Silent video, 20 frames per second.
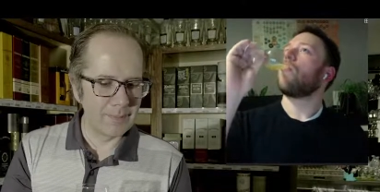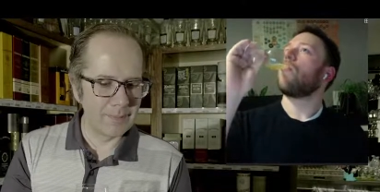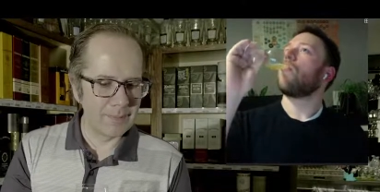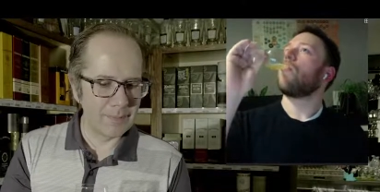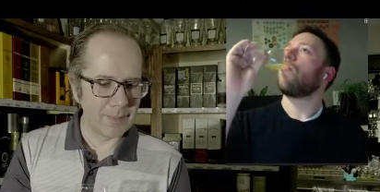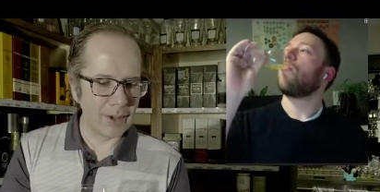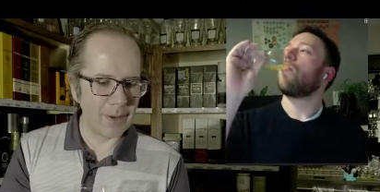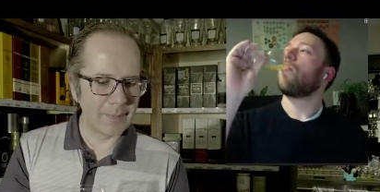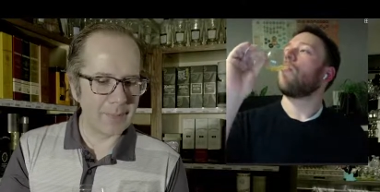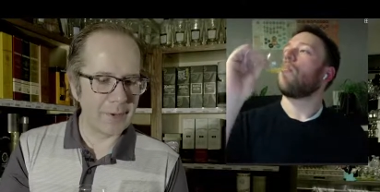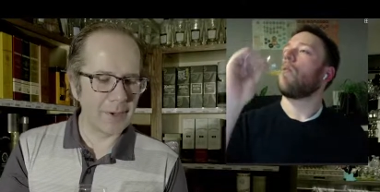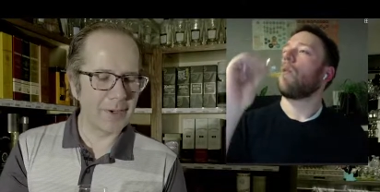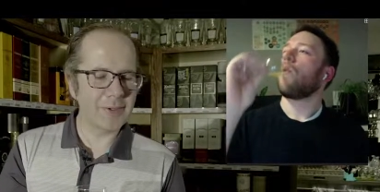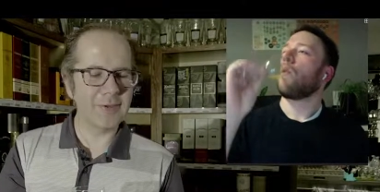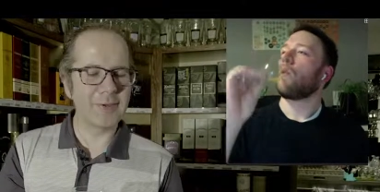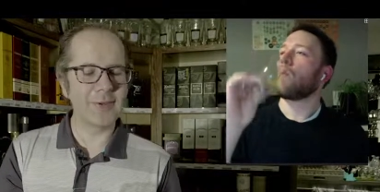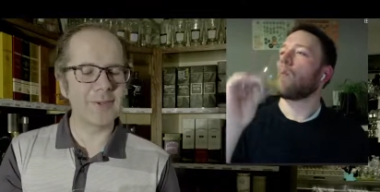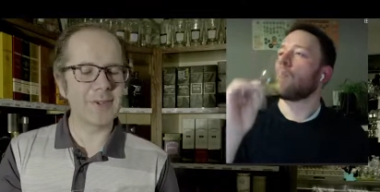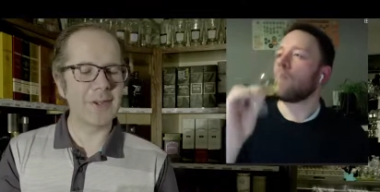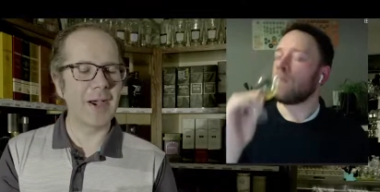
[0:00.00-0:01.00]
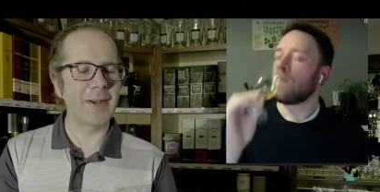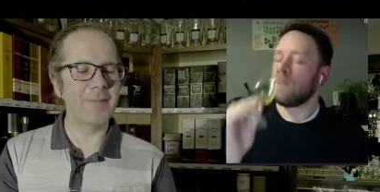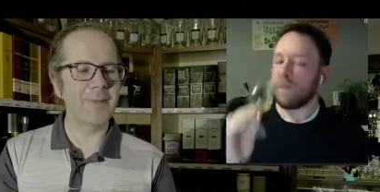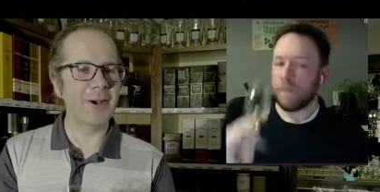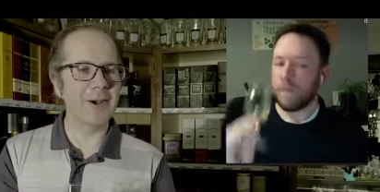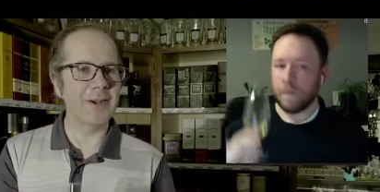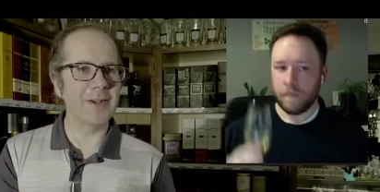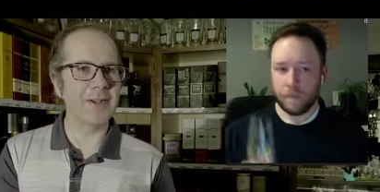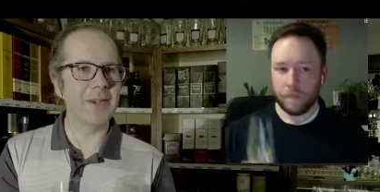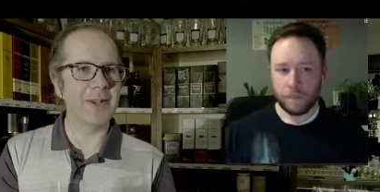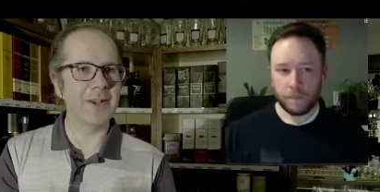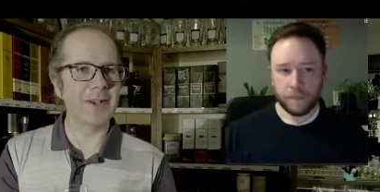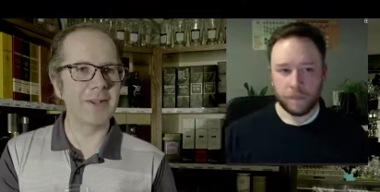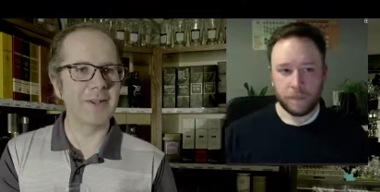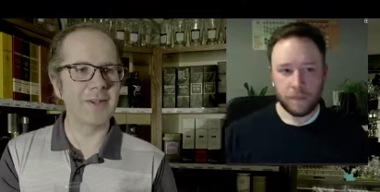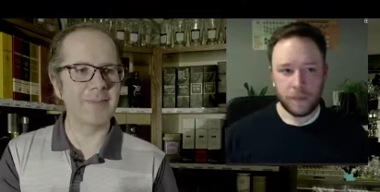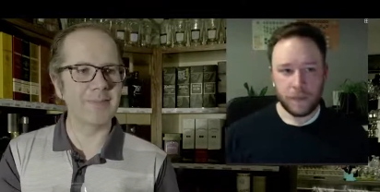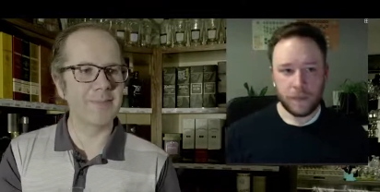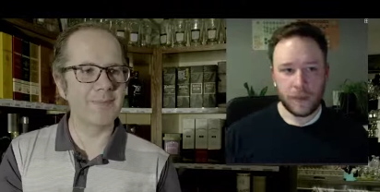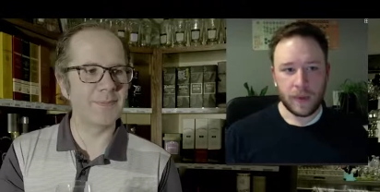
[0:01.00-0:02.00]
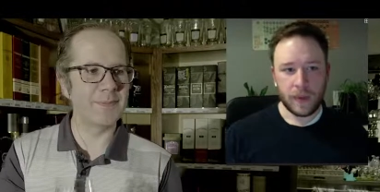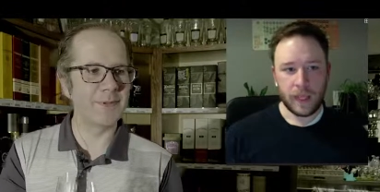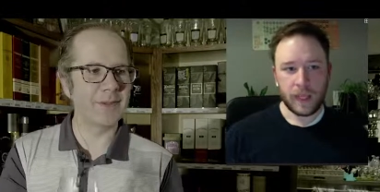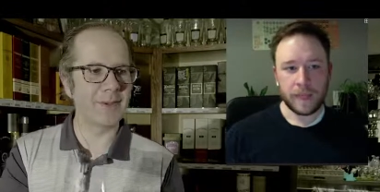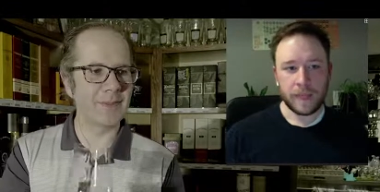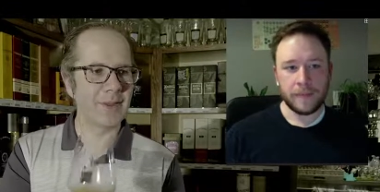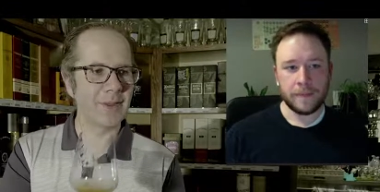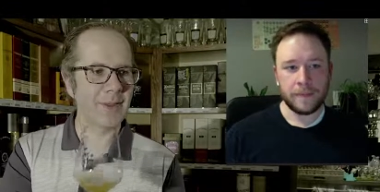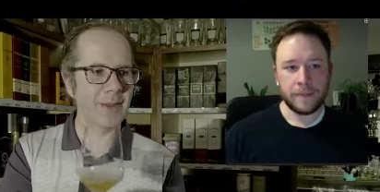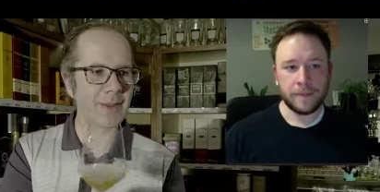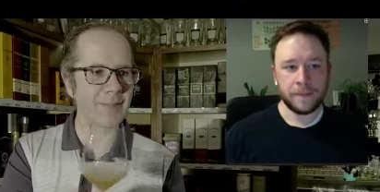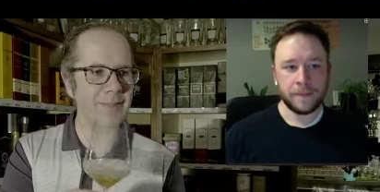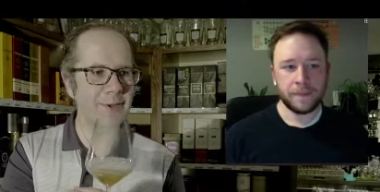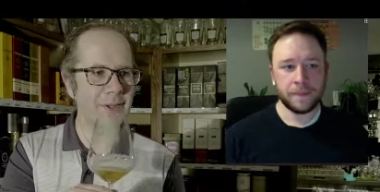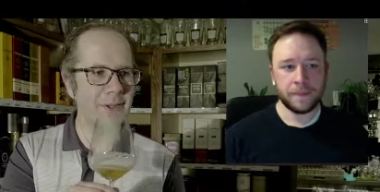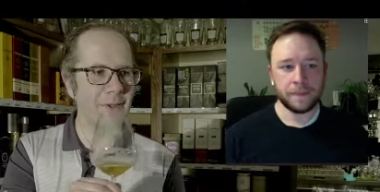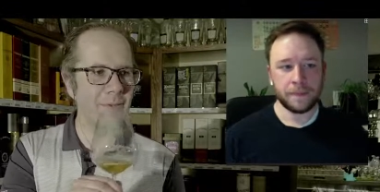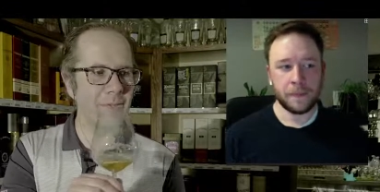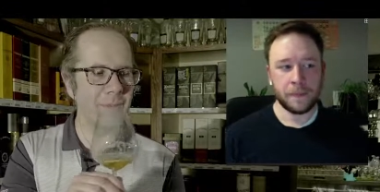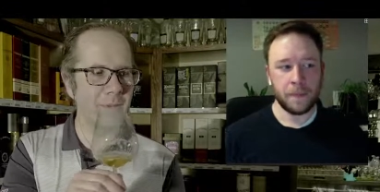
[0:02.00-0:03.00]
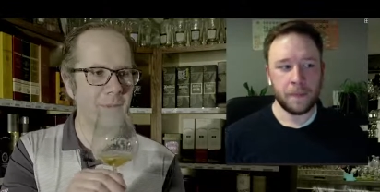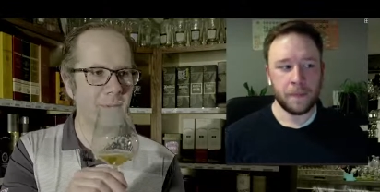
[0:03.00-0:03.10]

Speaker 1: I'll be honest, Chris, I'm not getting something like particularly